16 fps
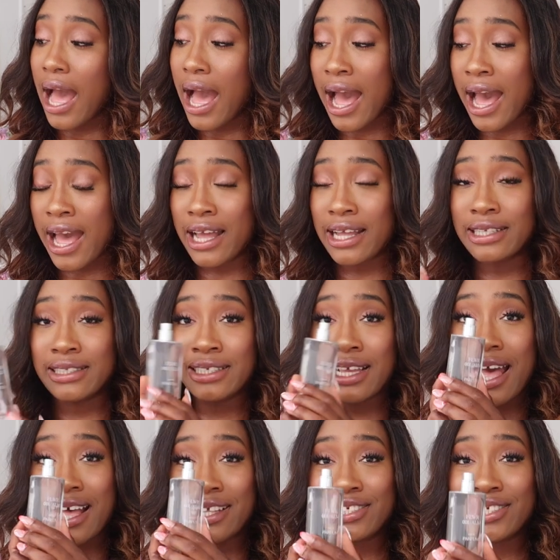and
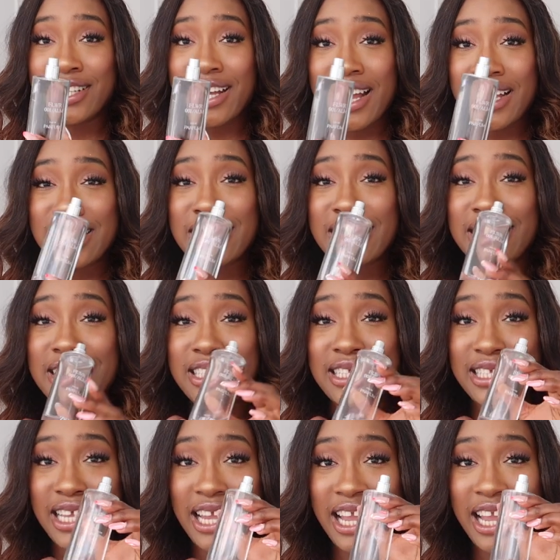as you guys can
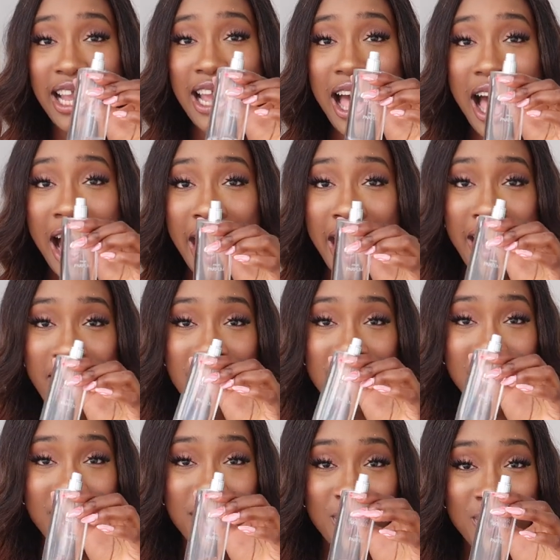see I
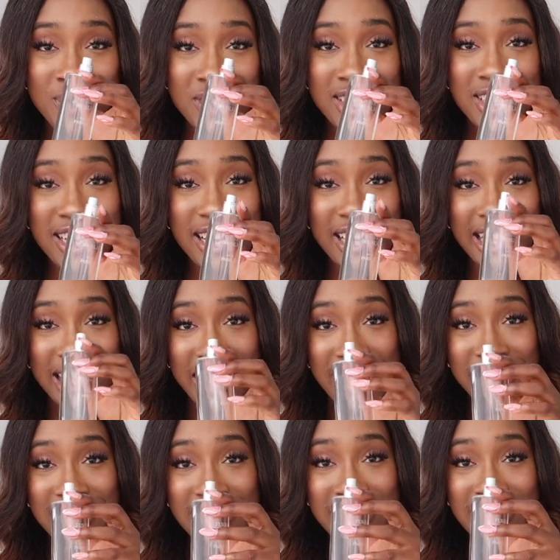have used
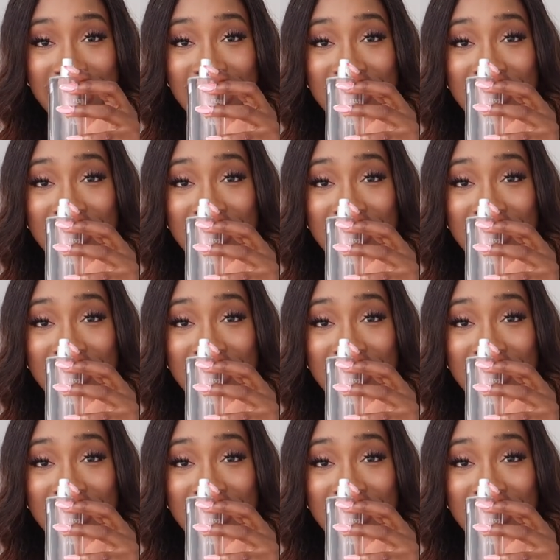this